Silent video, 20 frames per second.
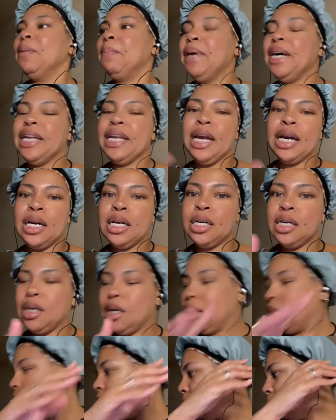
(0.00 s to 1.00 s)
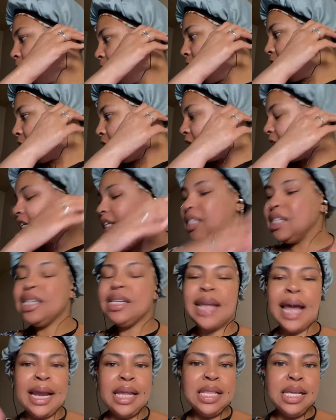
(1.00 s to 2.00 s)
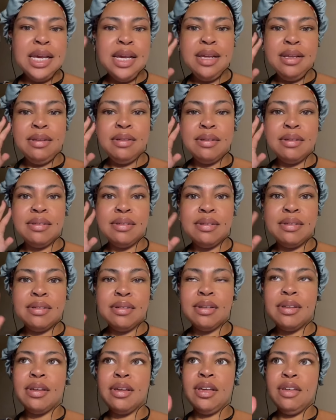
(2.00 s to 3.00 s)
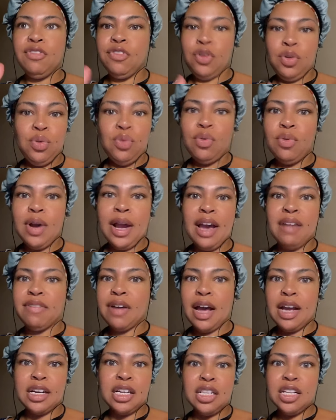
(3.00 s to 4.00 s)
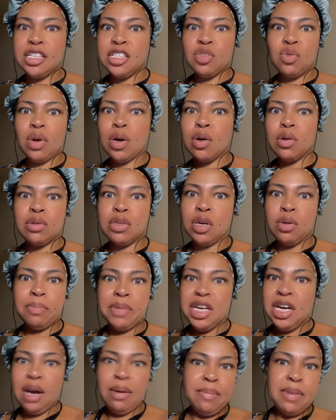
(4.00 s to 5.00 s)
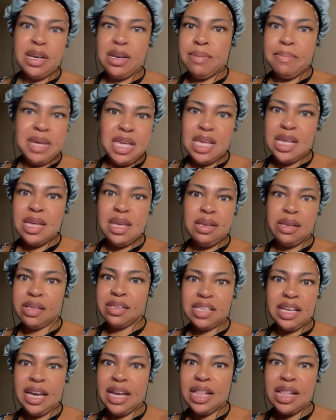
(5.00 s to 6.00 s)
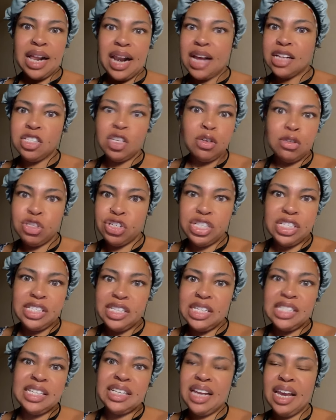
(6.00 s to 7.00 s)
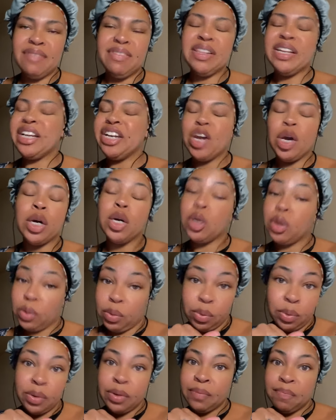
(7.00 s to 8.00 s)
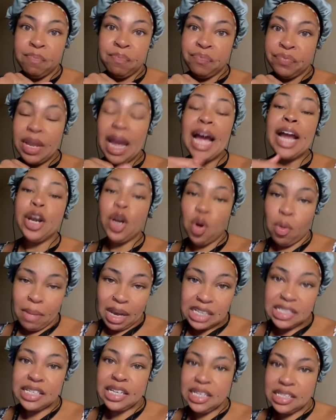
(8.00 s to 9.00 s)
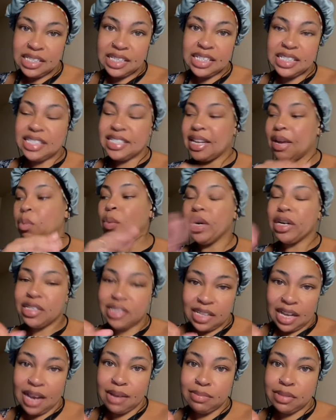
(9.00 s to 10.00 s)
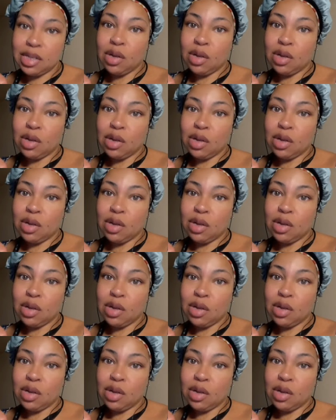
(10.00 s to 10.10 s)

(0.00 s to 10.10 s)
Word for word: But yeah, um, lightly. If you have high cholesterol, don't be coming to me saying that I told you to season heavily. No, I know my seasons and where to stop.